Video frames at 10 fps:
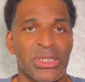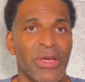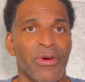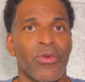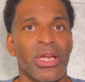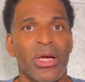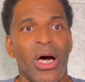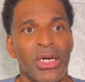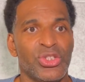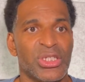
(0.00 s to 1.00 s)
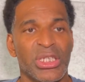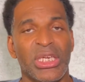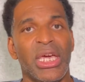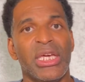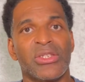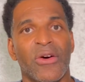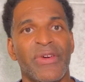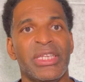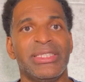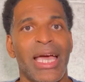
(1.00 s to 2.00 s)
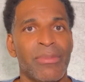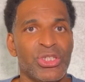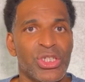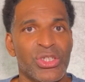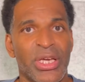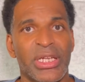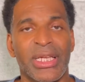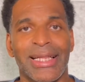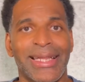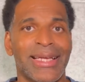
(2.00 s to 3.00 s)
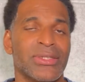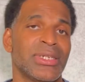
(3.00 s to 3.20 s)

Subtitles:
give a credit card just in case of any damages or anything like that.